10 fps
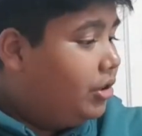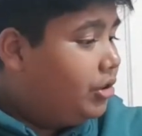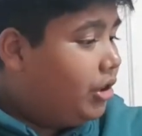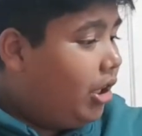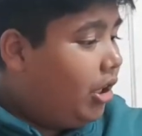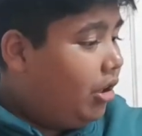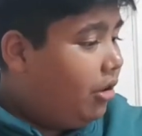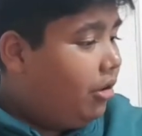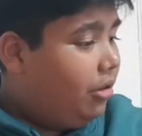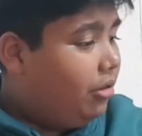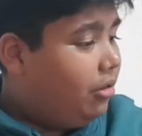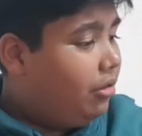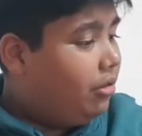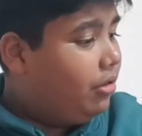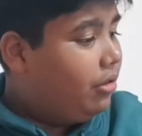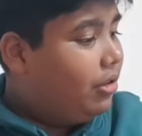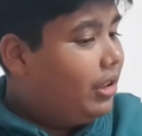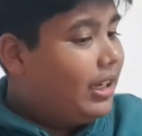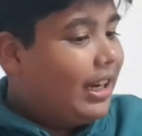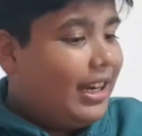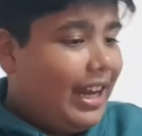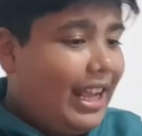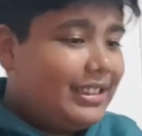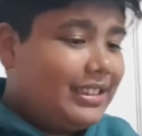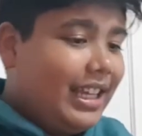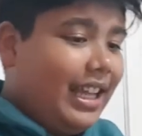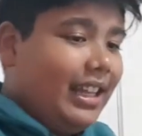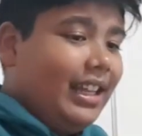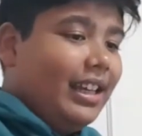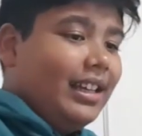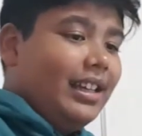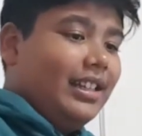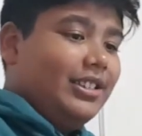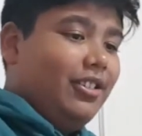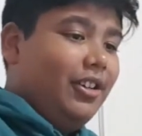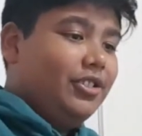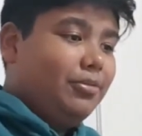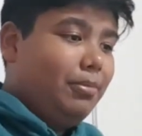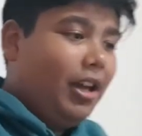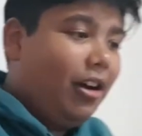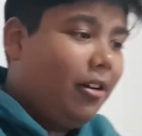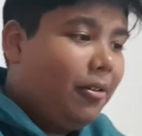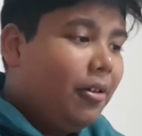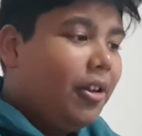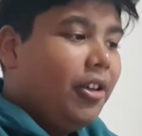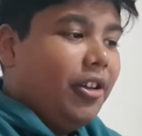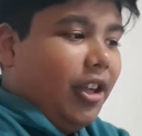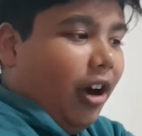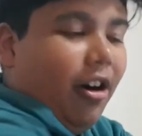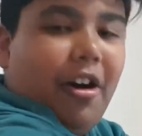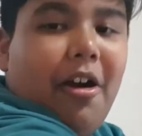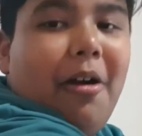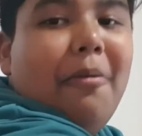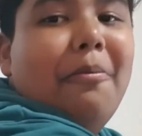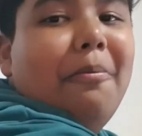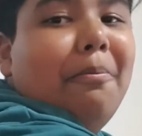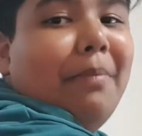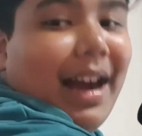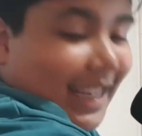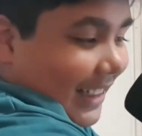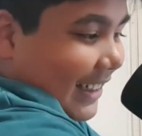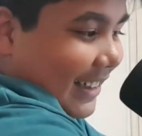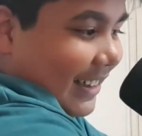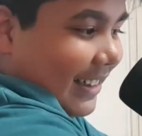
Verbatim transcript: So, the next thing is going to blow your mind.